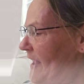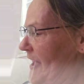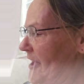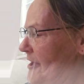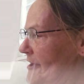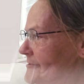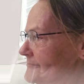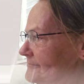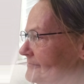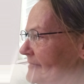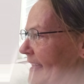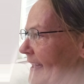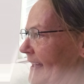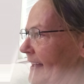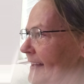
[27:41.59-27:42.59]
And
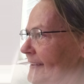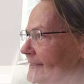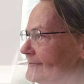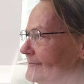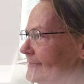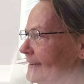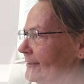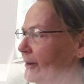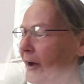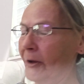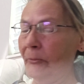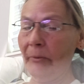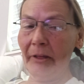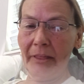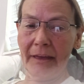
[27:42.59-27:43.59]

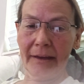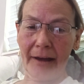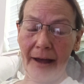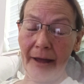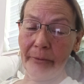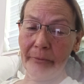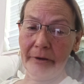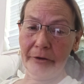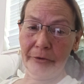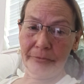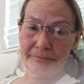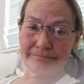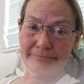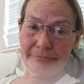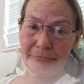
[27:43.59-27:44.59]
God willing, I will
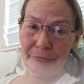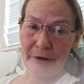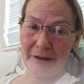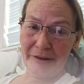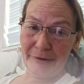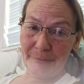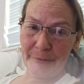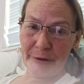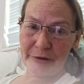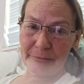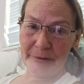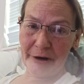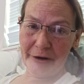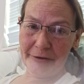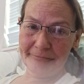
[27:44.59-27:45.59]
read some more
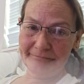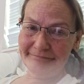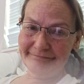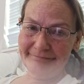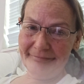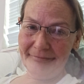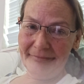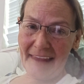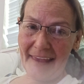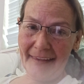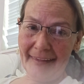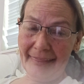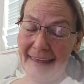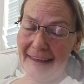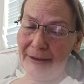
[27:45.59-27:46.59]
tomorrow.
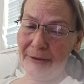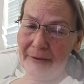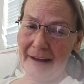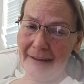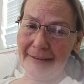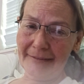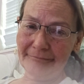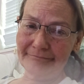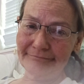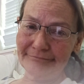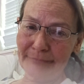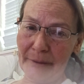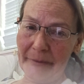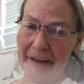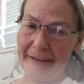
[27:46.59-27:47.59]
Thank you guys.
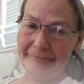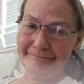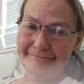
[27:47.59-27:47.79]
Bye bye.